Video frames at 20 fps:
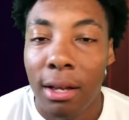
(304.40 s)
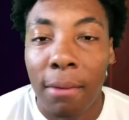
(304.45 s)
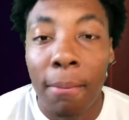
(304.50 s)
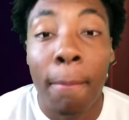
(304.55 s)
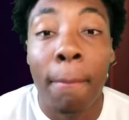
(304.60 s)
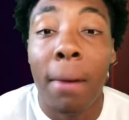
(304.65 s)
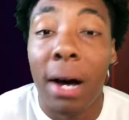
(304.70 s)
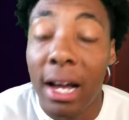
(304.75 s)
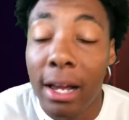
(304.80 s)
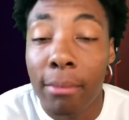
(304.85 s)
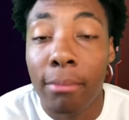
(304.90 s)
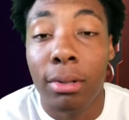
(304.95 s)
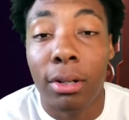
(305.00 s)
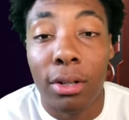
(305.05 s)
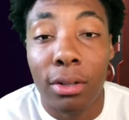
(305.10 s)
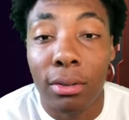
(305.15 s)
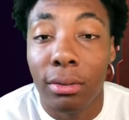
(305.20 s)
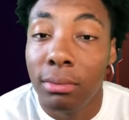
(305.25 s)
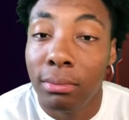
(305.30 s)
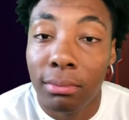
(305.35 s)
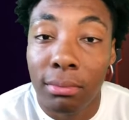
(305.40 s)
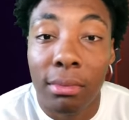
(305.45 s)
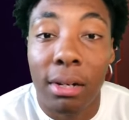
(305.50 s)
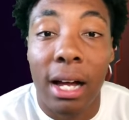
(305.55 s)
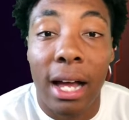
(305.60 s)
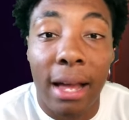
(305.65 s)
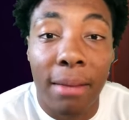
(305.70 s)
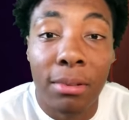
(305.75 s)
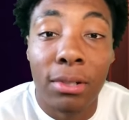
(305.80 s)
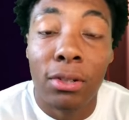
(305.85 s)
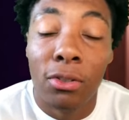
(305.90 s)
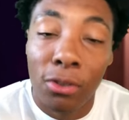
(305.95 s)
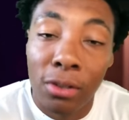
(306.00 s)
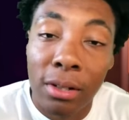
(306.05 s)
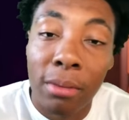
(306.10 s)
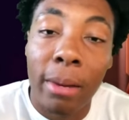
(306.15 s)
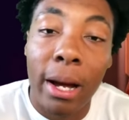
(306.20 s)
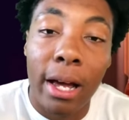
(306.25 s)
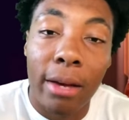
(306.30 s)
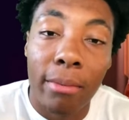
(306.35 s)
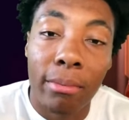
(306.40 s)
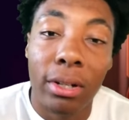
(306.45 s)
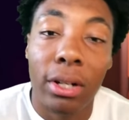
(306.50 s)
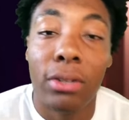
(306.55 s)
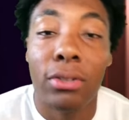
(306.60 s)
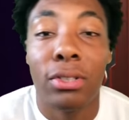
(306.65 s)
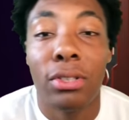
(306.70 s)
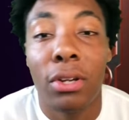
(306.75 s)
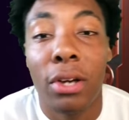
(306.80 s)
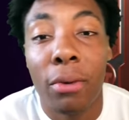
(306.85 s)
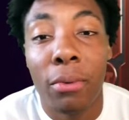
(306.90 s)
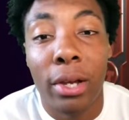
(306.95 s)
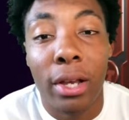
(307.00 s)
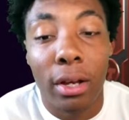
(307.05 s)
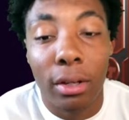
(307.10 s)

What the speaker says: mind blown, absolutely mind blown. So here we go.